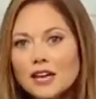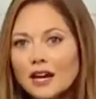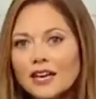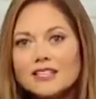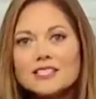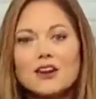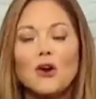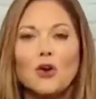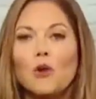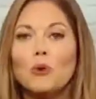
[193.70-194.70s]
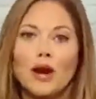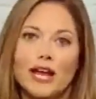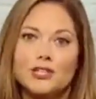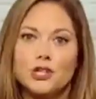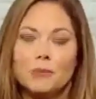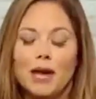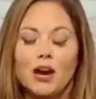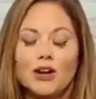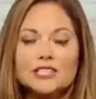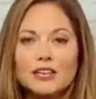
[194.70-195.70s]
young kids at home or aging
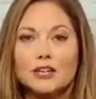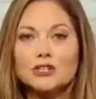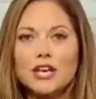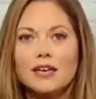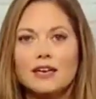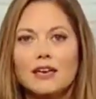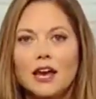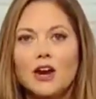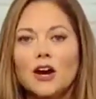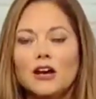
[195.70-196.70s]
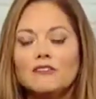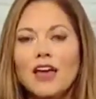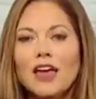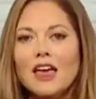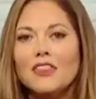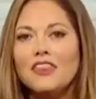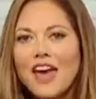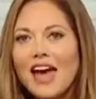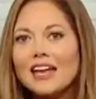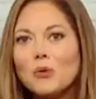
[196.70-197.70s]
parents that you're taking care of.
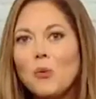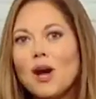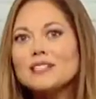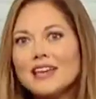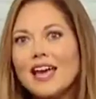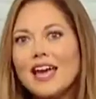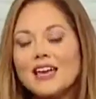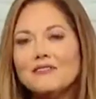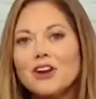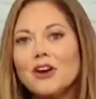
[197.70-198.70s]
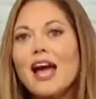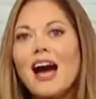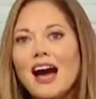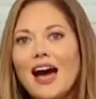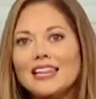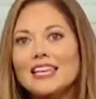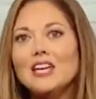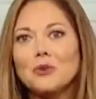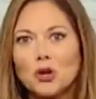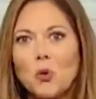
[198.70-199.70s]
That was a very
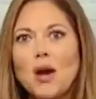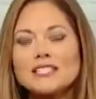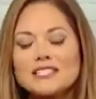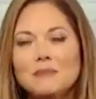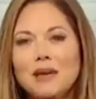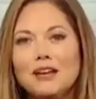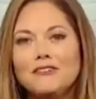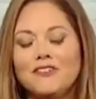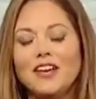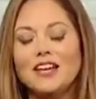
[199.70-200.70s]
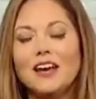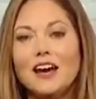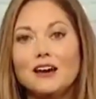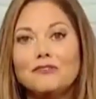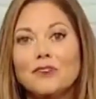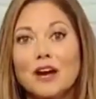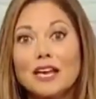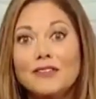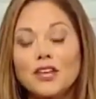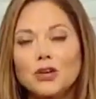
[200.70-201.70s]
highly requested benefit
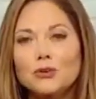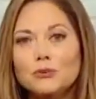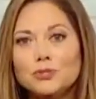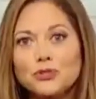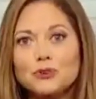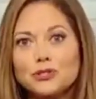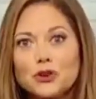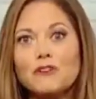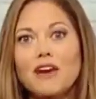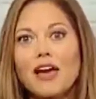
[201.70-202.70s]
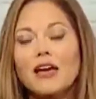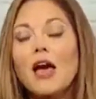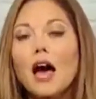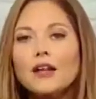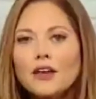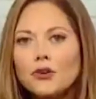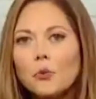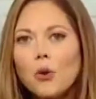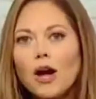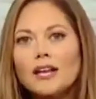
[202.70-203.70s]
in the Unum survey.
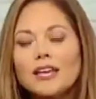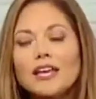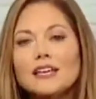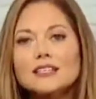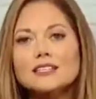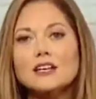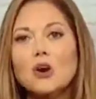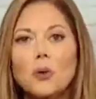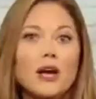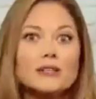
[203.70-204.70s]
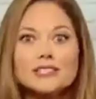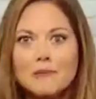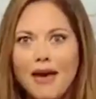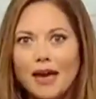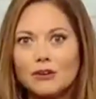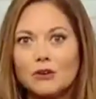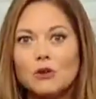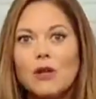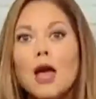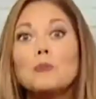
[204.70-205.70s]
Another one is going on
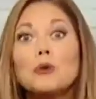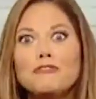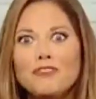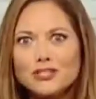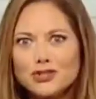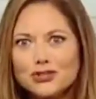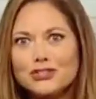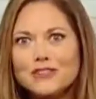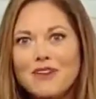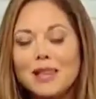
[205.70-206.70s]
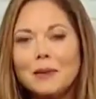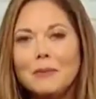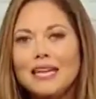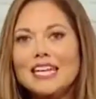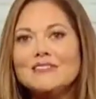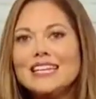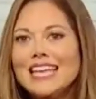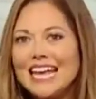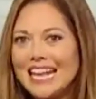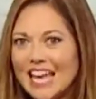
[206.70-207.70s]
sabbatical, professional development,
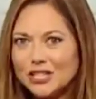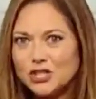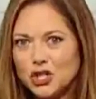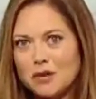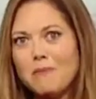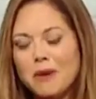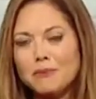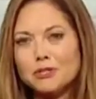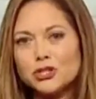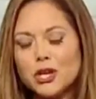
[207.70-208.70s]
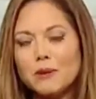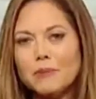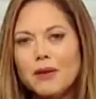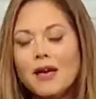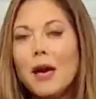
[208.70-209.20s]
even getting a gym membership.